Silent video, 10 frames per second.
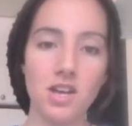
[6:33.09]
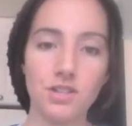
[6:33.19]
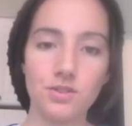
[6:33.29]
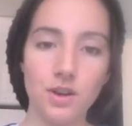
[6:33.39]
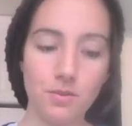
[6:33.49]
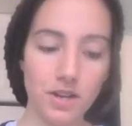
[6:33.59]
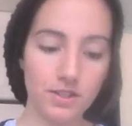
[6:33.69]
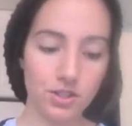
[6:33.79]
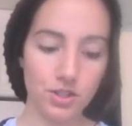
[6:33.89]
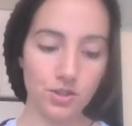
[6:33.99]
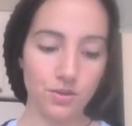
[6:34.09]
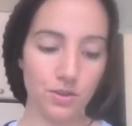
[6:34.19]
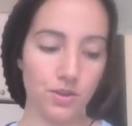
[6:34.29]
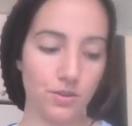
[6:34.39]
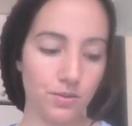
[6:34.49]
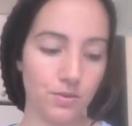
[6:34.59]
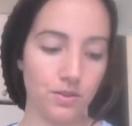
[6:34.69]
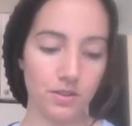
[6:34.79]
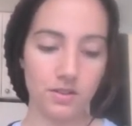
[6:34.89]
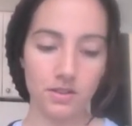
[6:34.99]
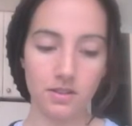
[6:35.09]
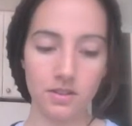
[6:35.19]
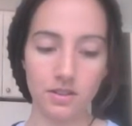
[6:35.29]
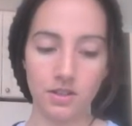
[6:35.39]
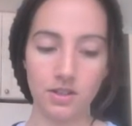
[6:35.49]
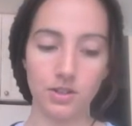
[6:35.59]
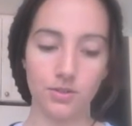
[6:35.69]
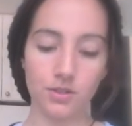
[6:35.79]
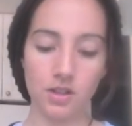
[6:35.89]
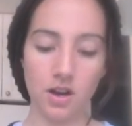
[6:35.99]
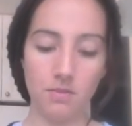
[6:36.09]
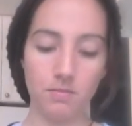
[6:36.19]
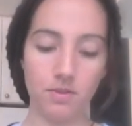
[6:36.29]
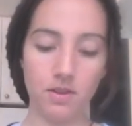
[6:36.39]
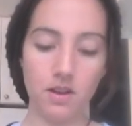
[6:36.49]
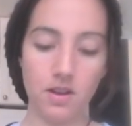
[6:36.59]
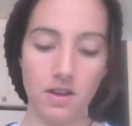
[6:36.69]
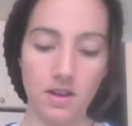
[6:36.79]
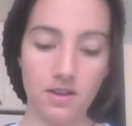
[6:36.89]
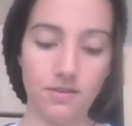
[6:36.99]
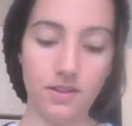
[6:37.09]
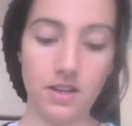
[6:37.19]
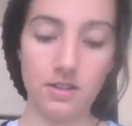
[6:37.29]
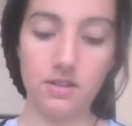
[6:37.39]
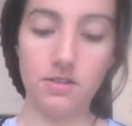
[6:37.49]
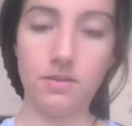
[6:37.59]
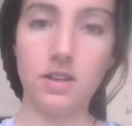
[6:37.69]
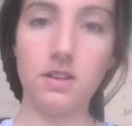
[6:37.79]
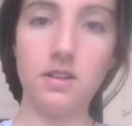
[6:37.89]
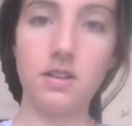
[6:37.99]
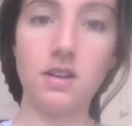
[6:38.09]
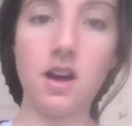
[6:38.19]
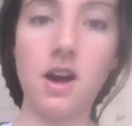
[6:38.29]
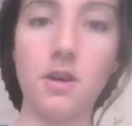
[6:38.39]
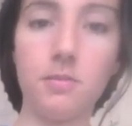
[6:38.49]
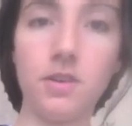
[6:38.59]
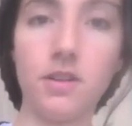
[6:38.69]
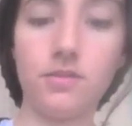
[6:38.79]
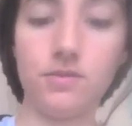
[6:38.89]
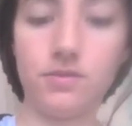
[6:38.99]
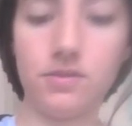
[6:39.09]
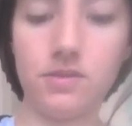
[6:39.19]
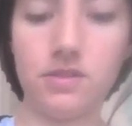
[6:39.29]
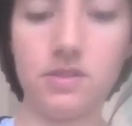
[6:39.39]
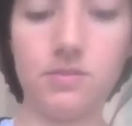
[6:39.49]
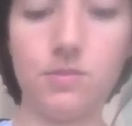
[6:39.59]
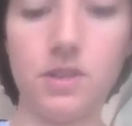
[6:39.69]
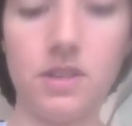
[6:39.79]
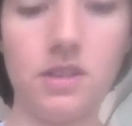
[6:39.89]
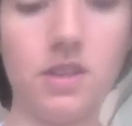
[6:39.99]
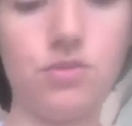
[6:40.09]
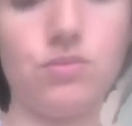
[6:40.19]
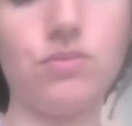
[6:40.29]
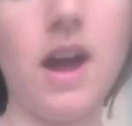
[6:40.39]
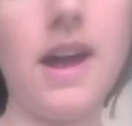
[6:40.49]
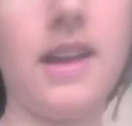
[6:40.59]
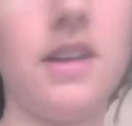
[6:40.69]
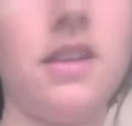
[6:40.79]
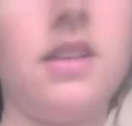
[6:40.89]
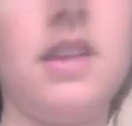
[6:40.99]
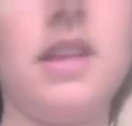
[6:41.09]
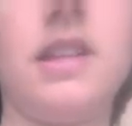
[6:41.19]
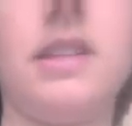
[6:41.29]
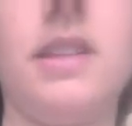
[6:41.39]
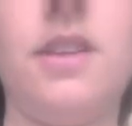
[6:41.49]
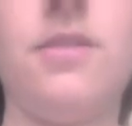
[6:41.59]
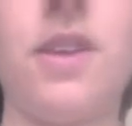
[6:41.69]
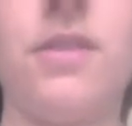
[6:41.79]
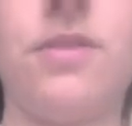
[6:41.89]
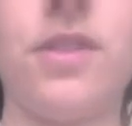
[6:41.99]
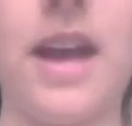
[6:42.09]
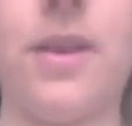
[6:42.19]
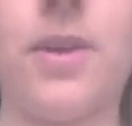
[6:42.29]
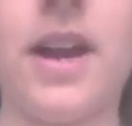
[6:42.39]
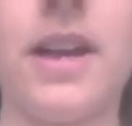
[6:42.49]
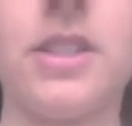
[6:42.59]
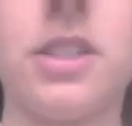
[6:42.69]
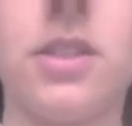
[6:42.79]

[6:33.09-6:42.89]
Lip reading: So I want to show you a close up, if I can do it, of what the dried leaf and flower actually